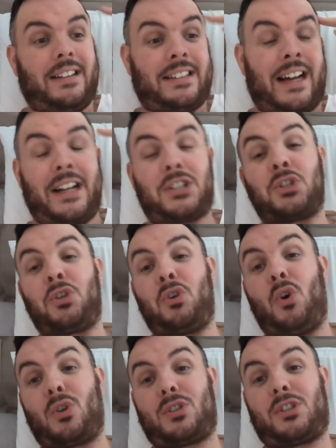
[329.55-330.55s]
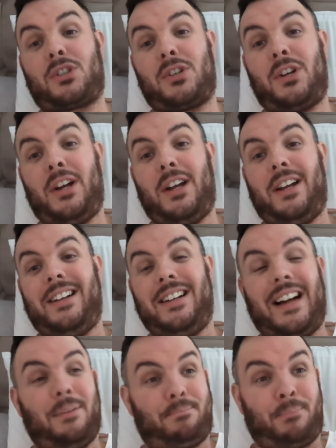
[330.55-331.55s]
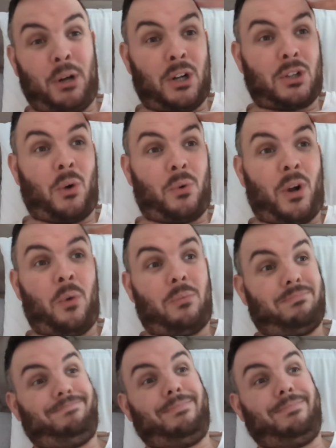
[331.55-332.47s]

that it's nuts, but I don't know.